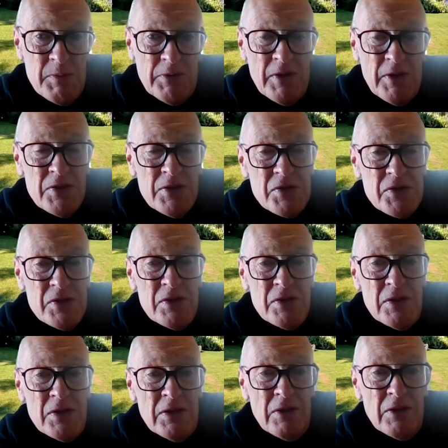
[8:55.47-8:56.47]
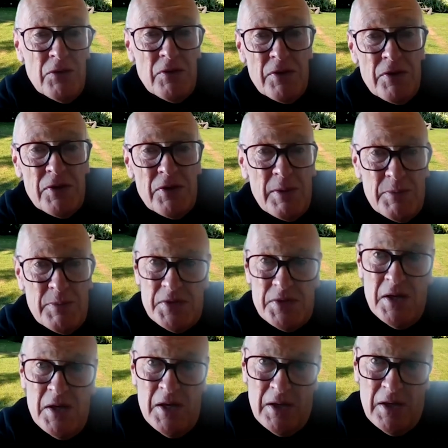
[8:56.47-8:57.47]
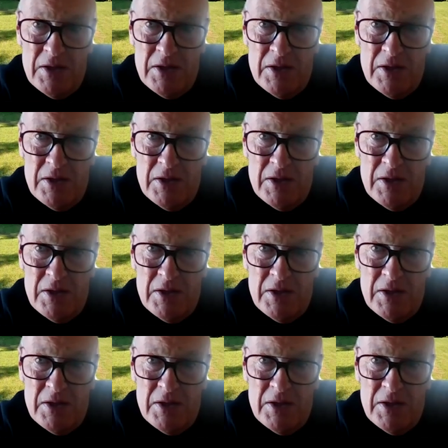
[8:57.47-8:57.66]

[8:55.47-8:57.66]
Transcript: but they'll certainly give you the thumbs down,